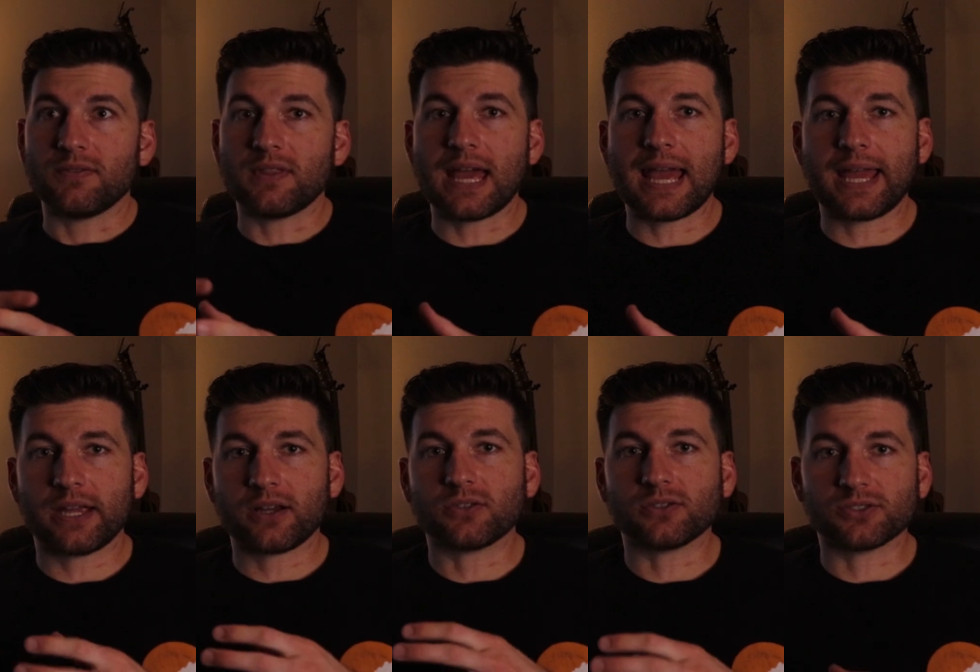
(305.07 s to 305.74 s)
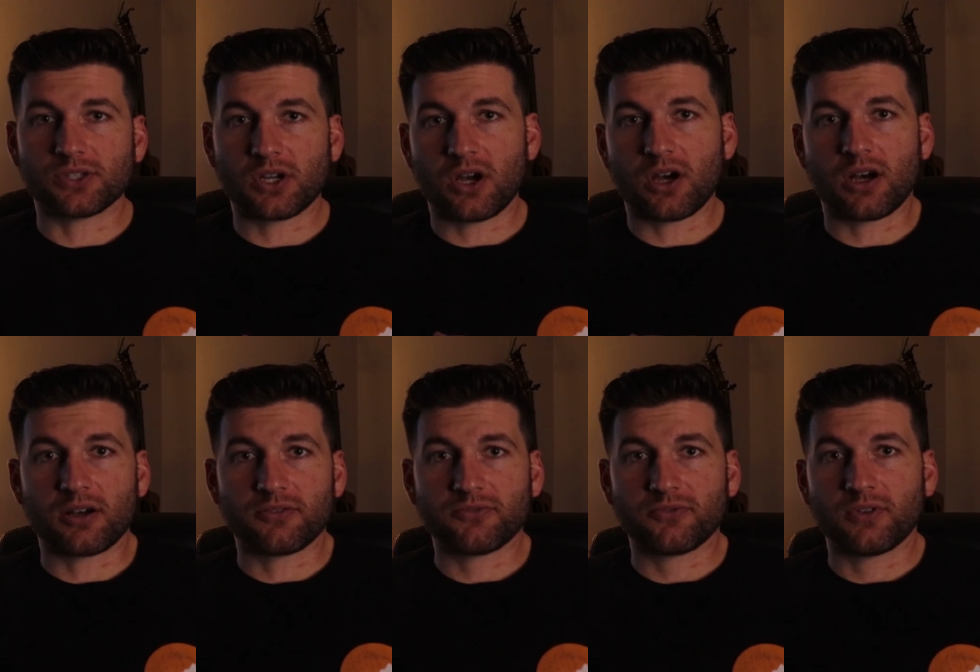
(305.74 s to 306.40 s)
the angle's
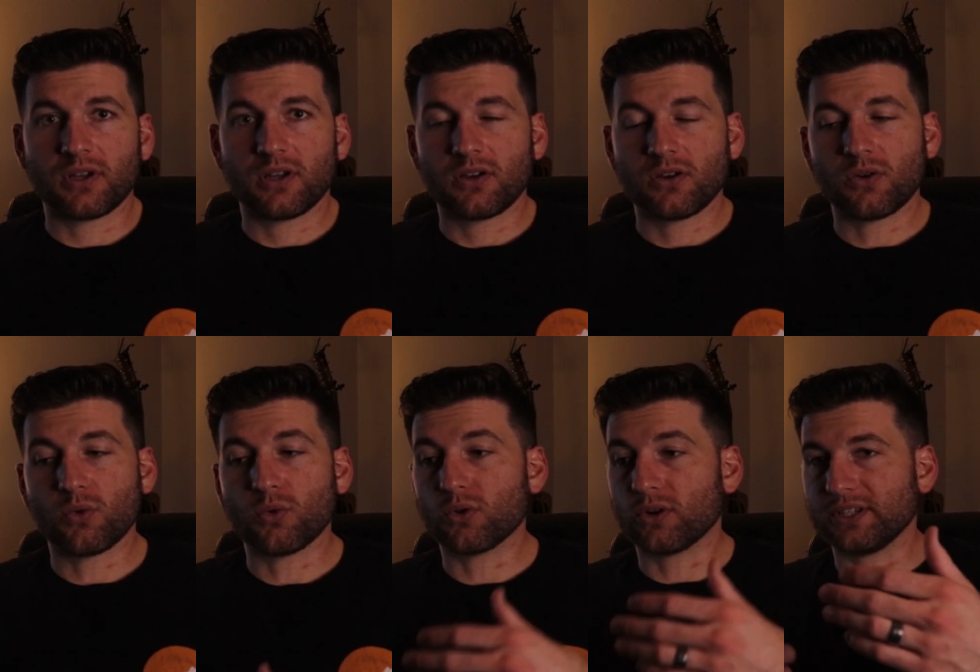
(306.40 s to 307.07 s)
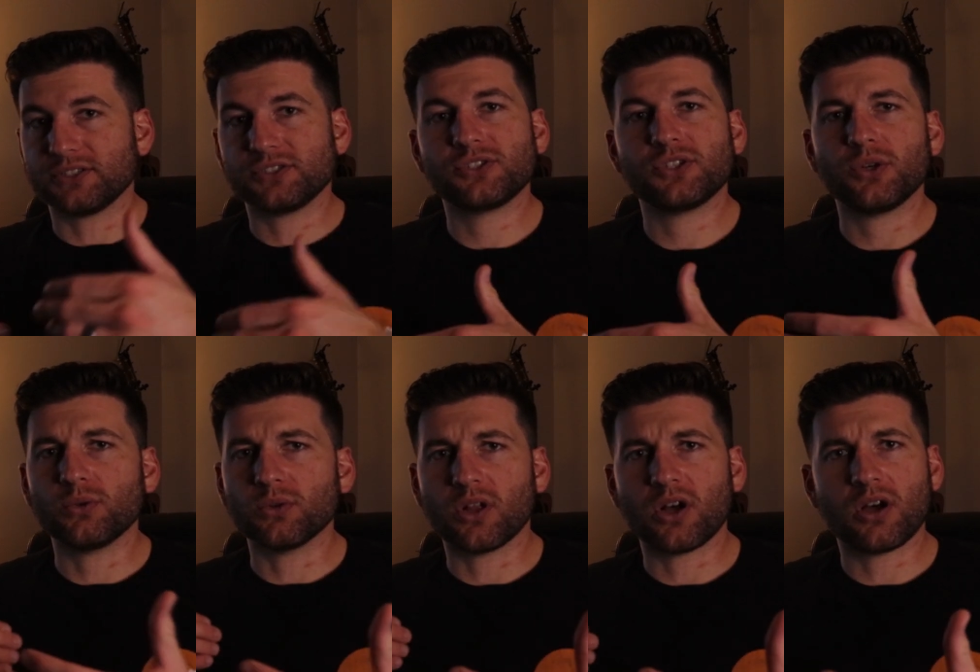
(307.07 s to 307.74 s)
off, or it's
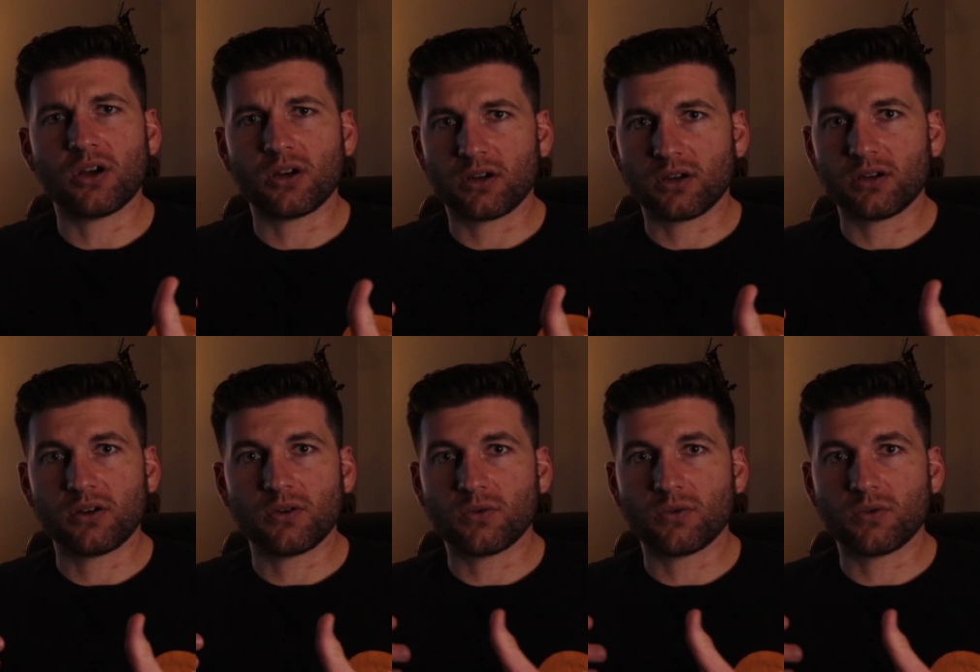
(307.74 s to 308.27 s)
too long,